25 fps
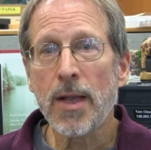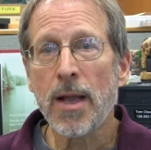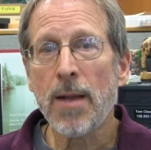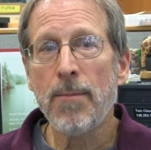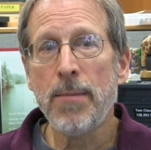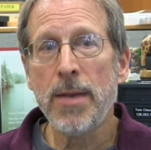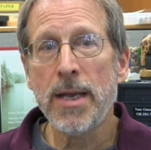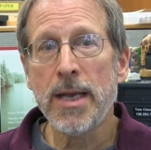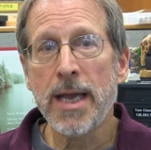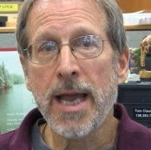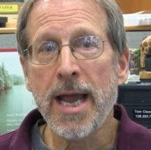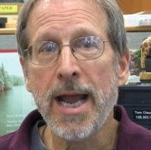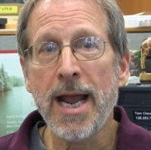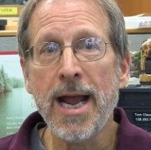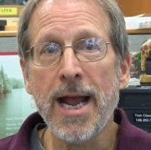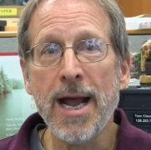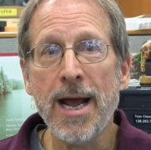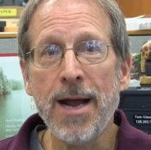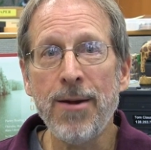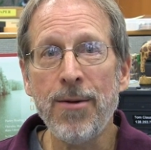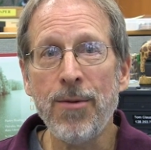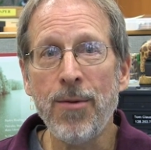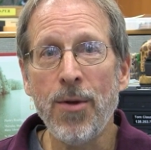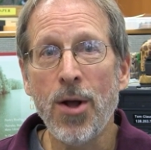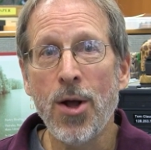
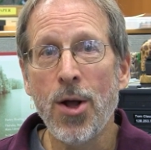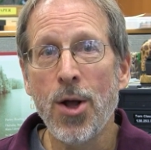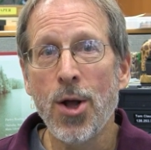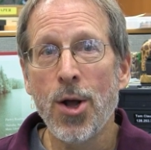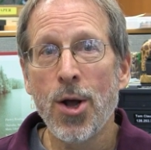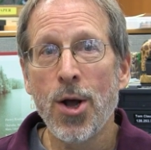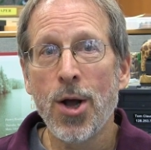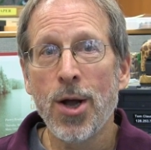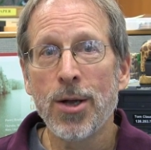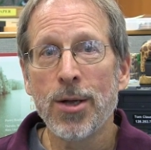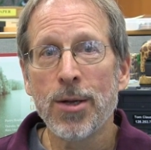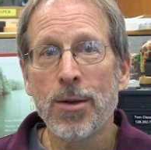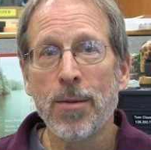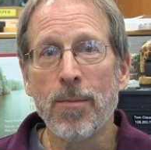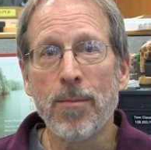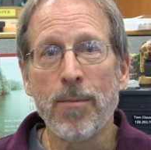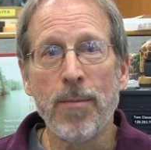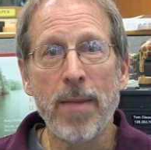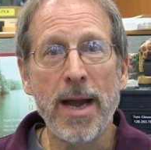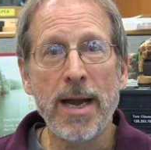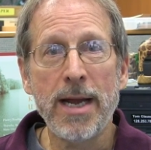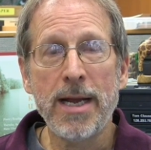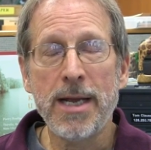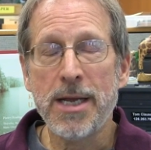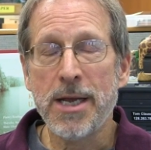began
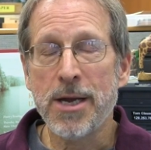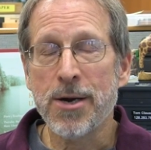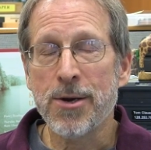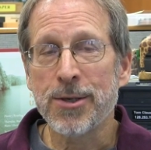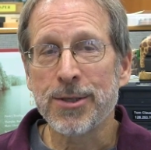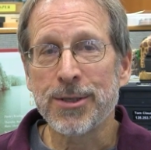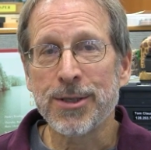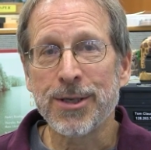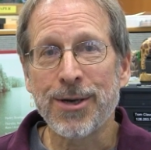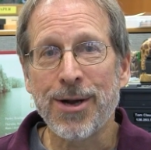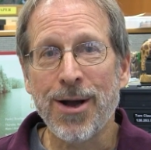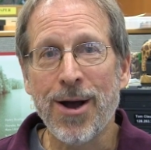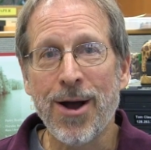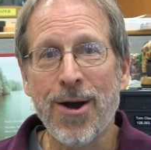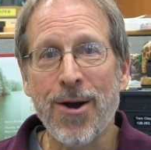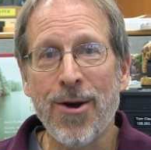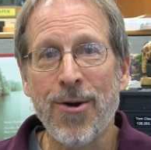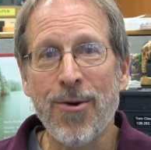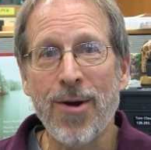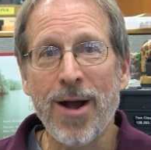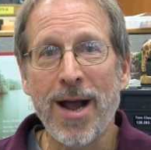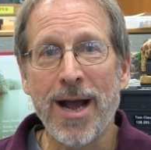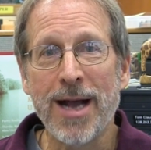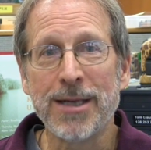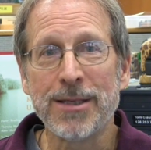many years
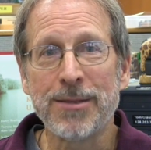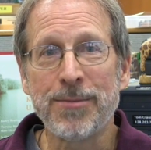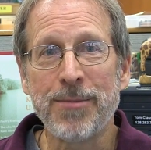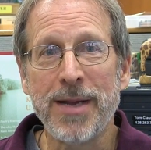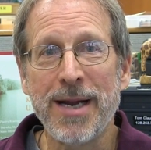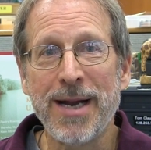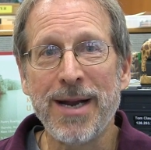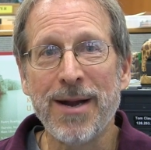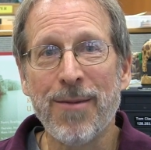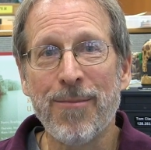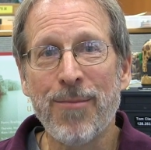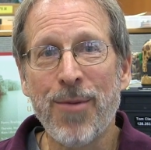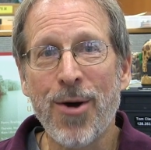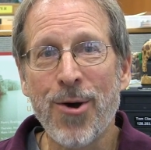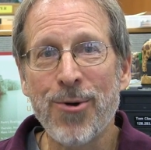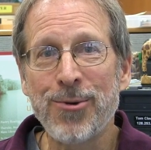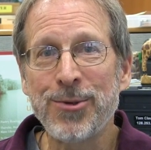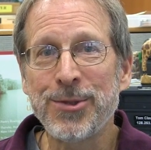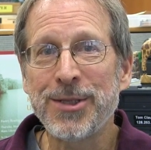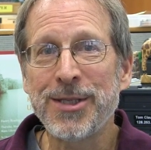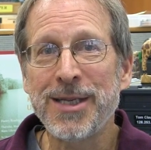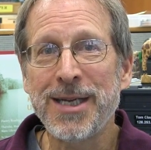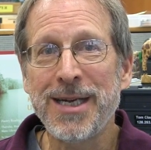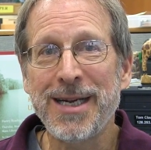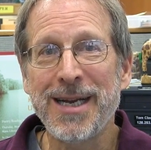ago as being a
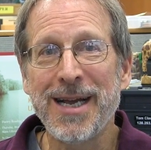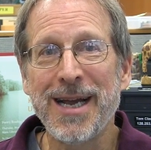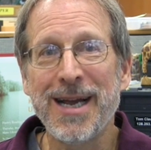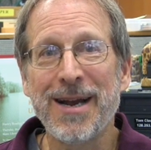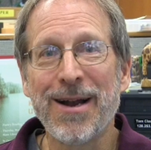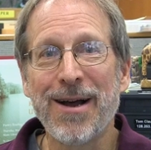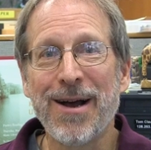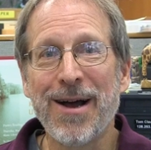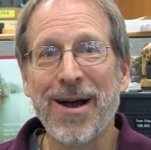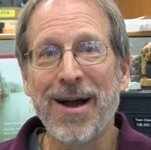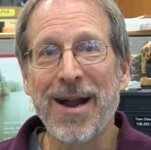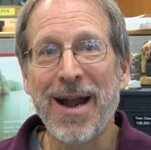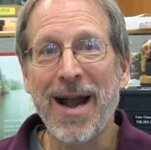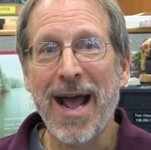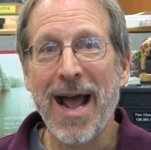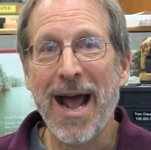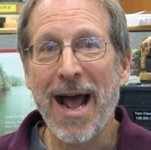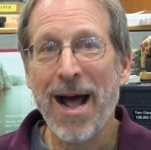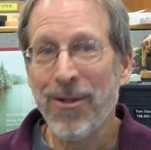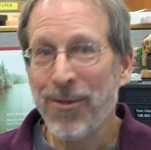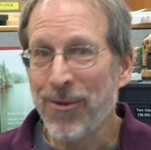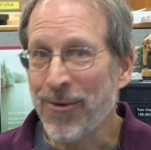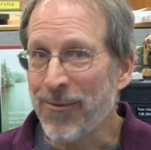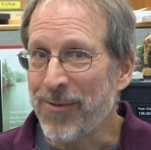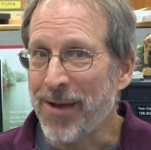posting in an
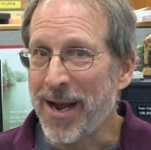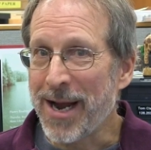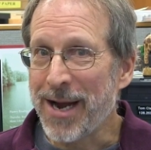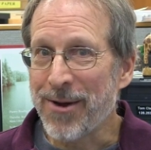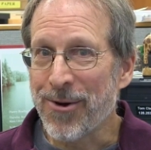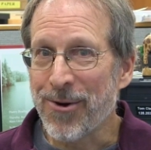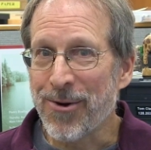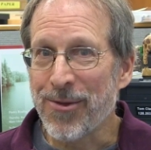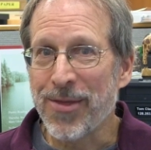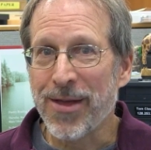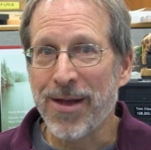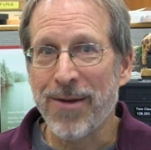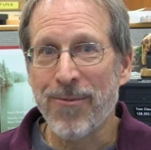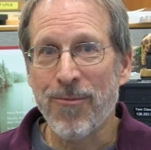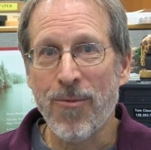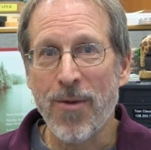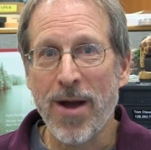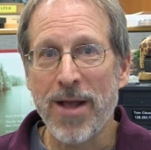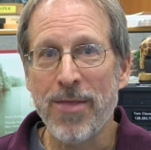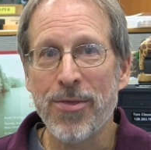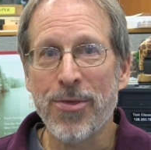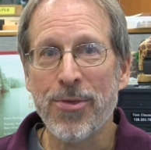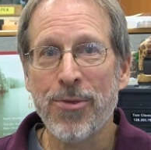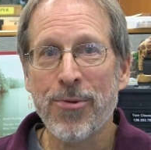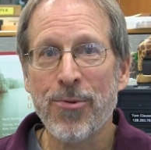elevator that
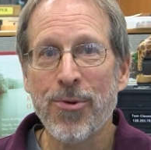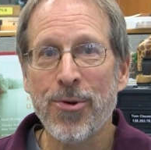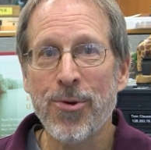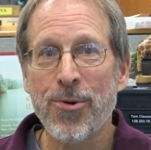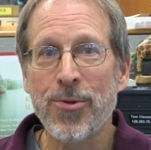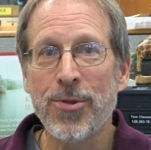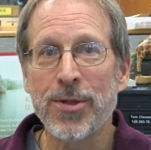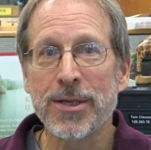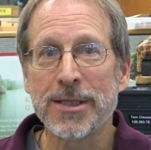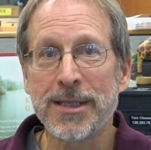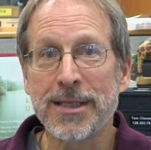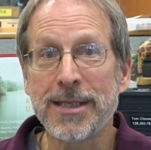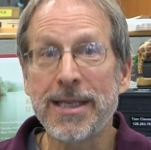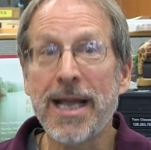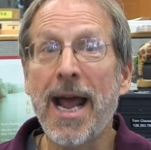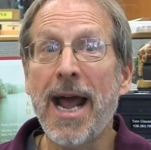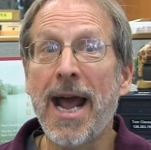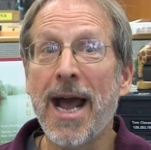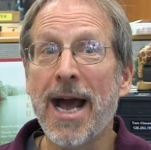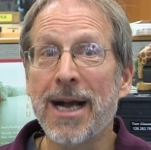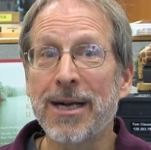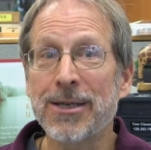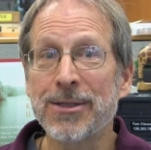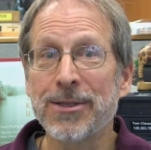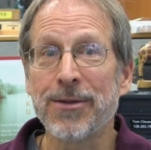went through the
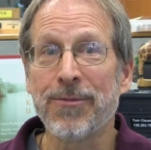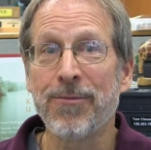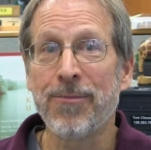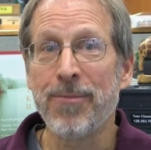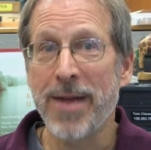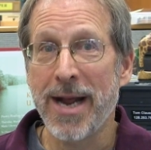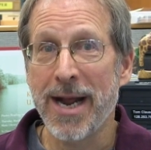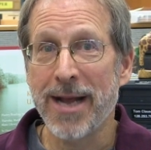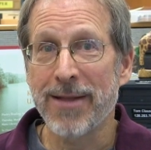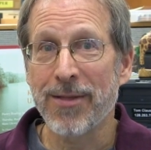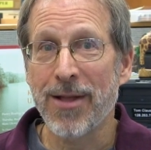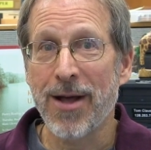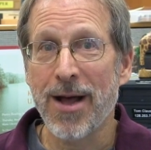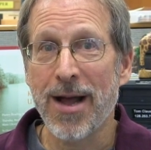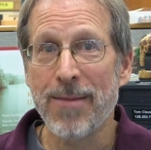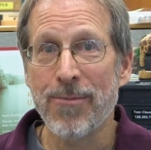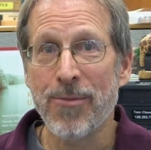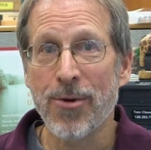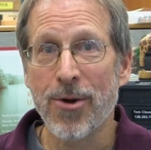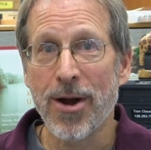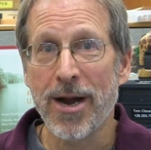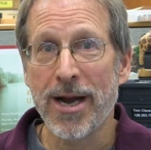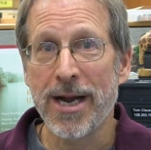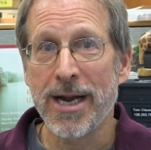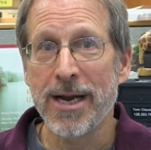stacks of Man
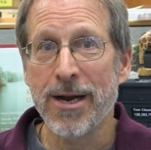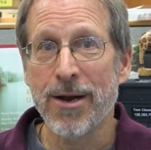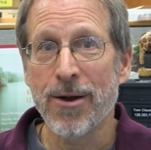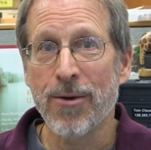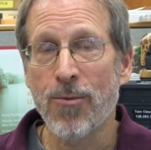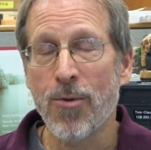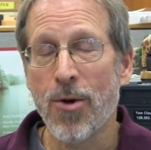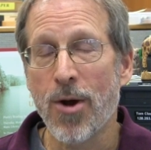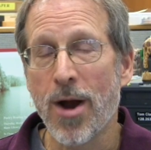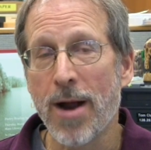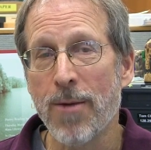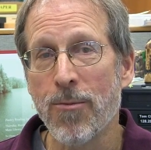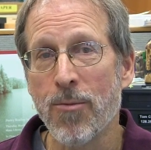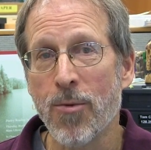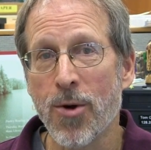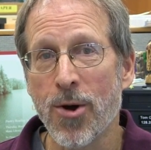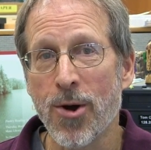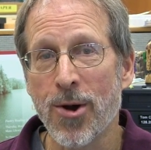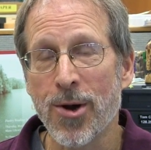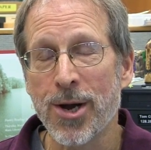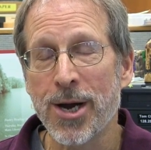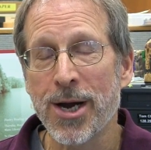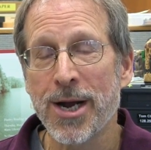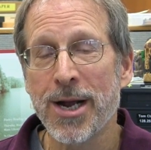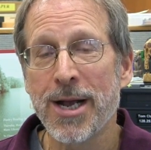Library here where I work.